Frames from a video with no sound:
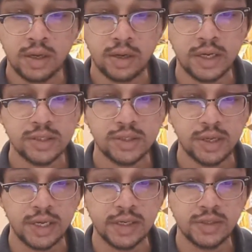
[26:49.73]
Next,
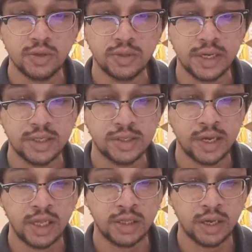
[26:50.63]
Ye Jo Des
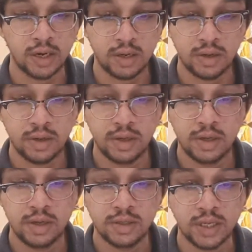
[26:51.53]
Hai Tera,
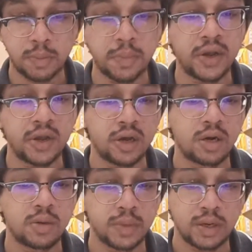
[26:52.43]
sung by A.R.
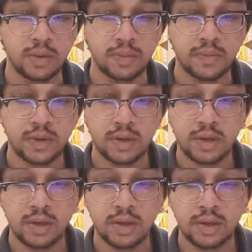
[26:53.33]
Rahman.
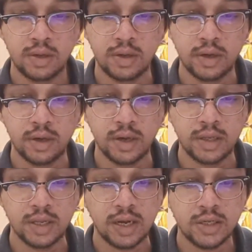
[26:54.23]
And
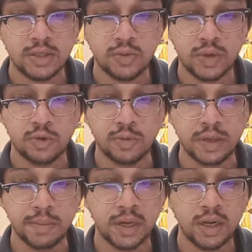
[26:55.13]
the last one will be
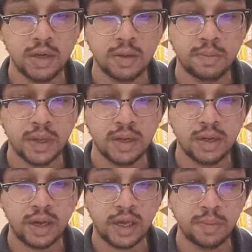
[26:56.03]
Pal Pal
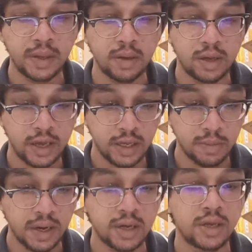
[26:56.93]
Hai
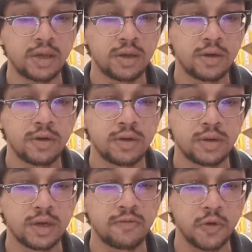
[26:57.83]
Bari,
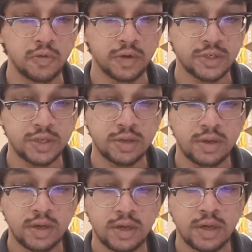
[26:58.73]
the flute version
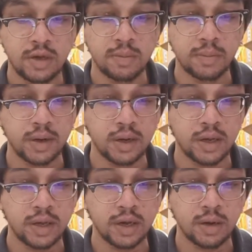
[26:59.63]

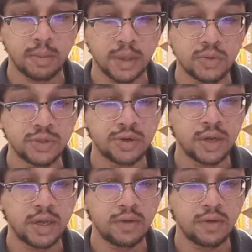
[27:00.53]
by Madhushri,